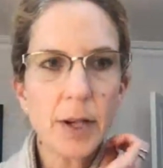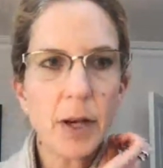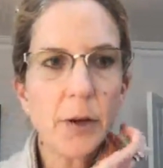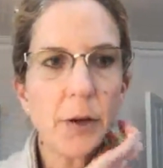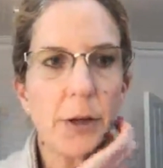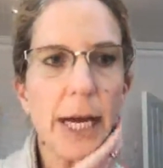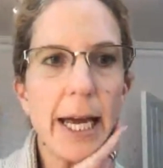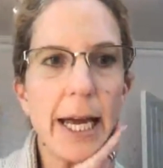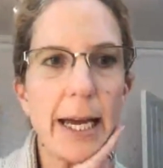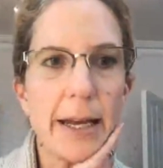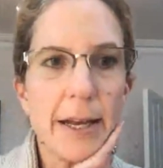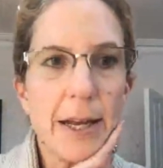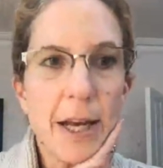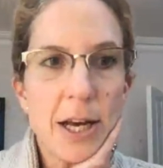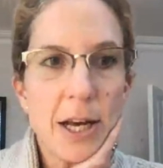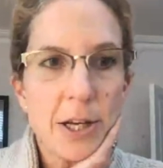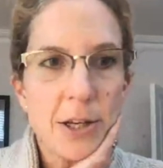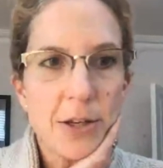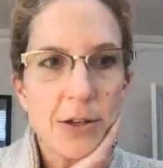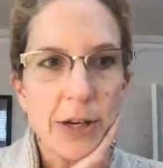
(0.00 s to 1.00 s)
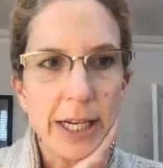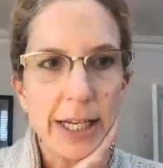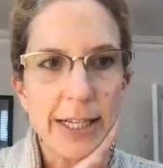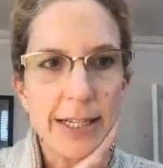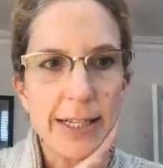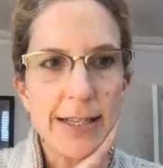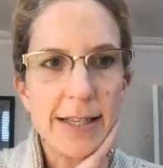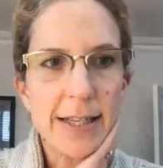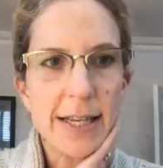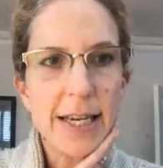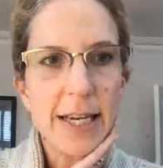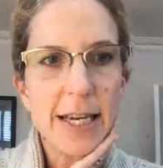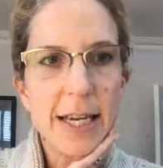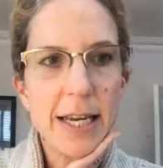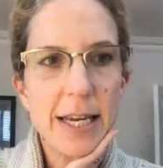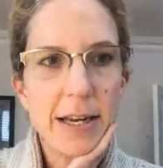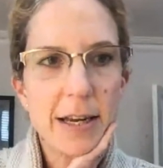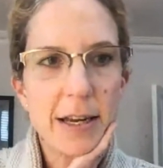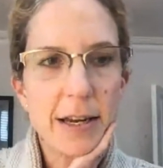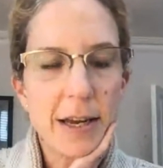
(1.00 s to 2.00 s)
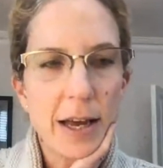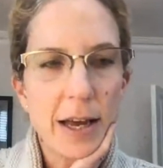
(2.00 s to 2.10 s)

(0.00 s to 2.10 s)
Okay, so I can see